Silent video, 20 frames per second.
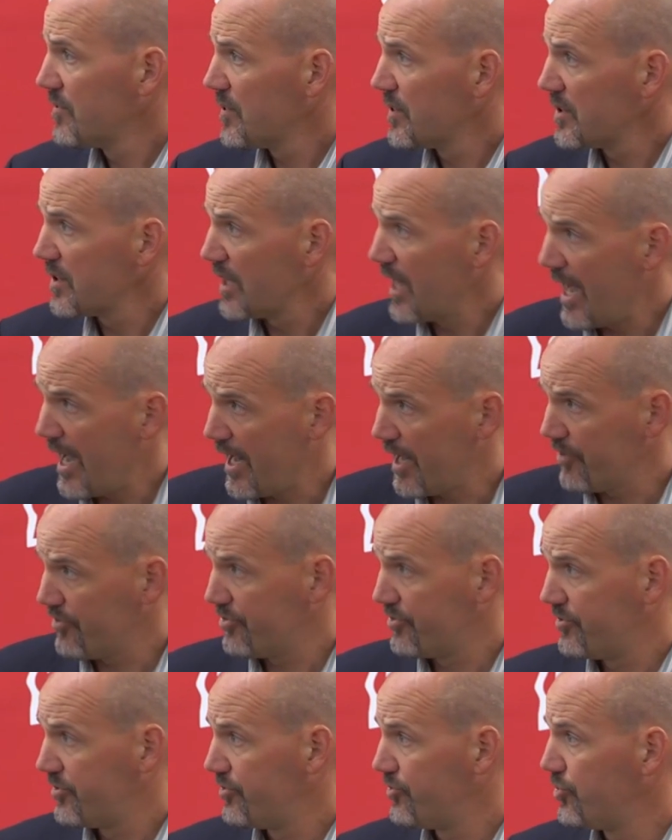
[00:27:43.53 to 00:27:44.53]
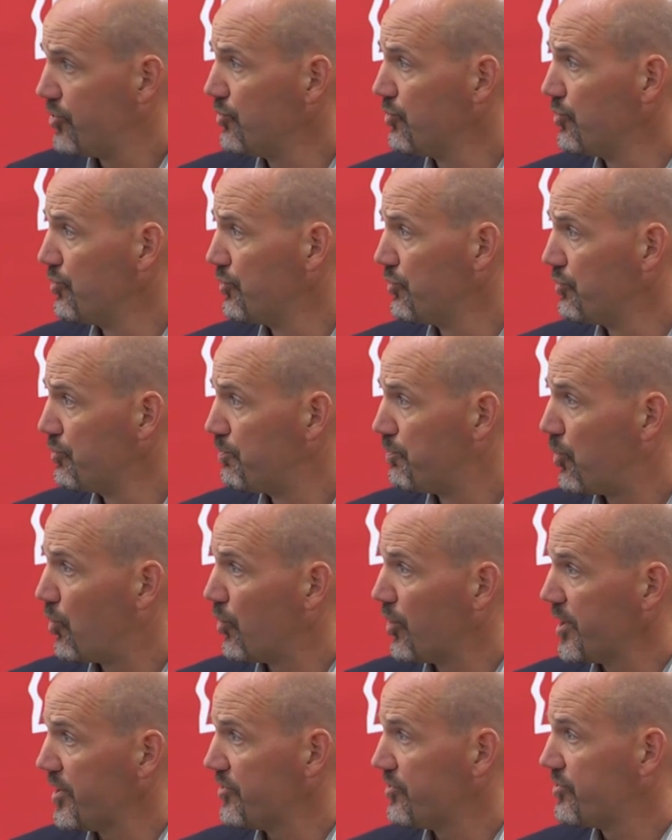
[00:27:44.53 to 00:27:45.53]
last two
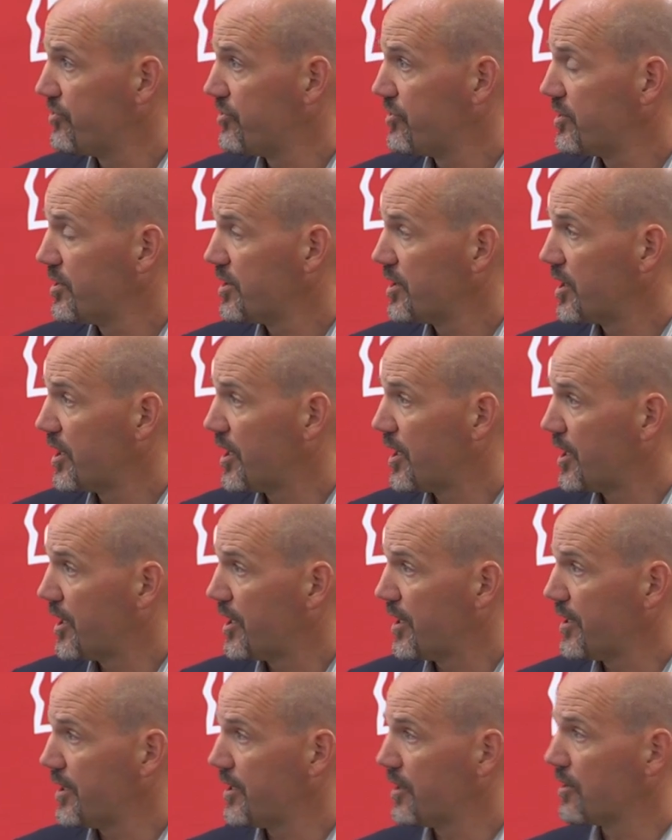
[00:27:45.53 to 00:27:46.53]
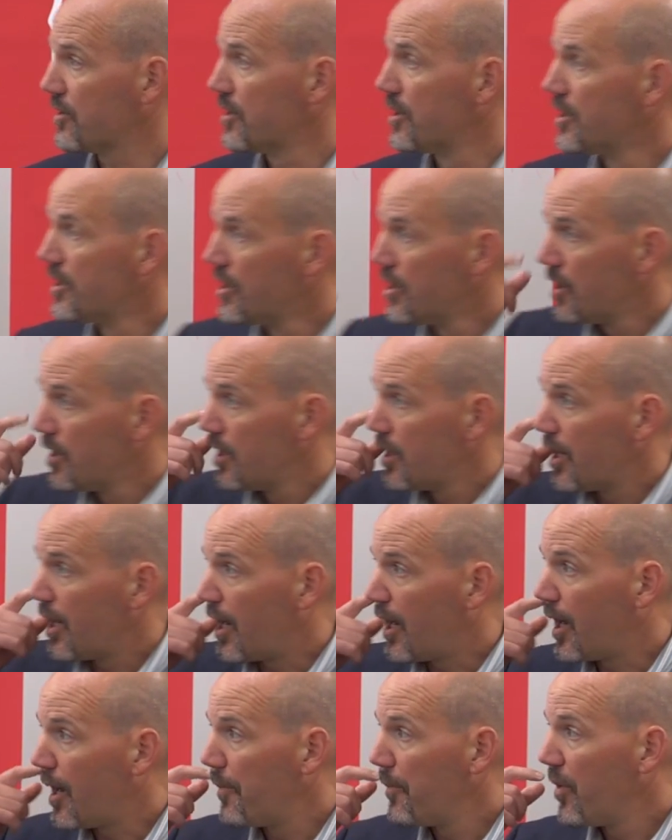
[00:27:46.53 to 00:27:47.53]
points uh, here.
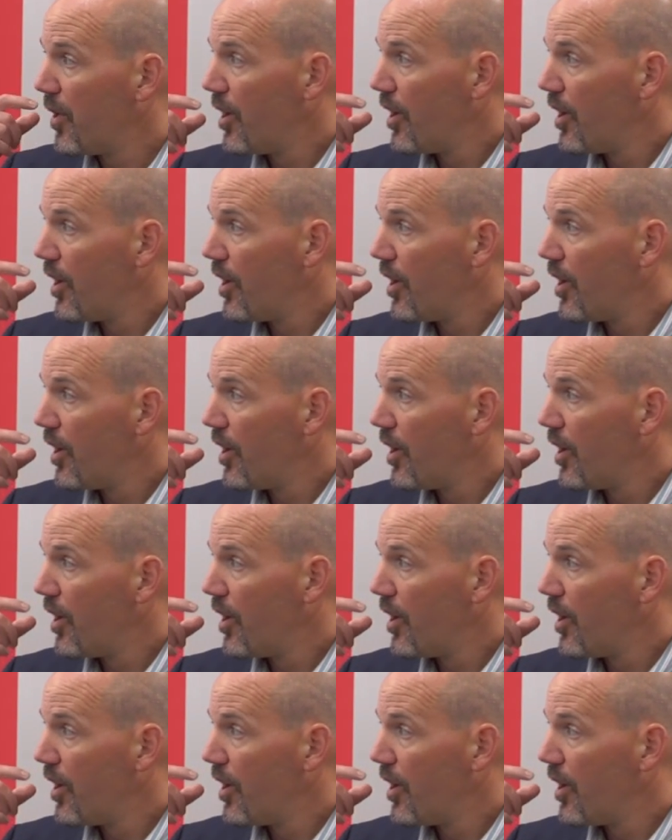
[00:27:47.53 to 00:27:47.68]
Um,